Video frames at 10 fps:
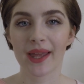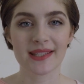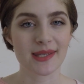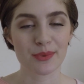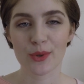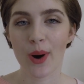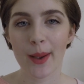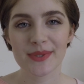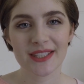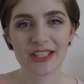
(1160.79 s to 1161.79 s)
and
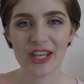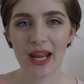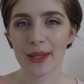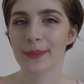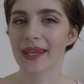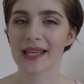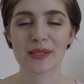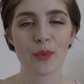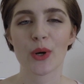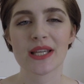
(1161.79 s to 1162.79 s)
subscribe to the channel
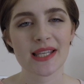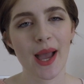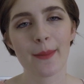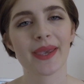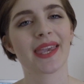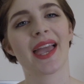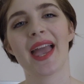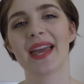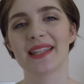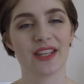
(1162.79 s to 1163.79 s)
because more is coming,
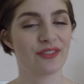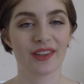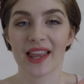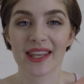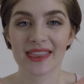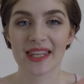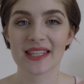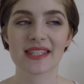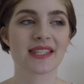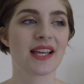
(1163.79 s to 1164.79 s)
and if you like
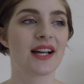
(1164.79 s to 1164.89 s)
this,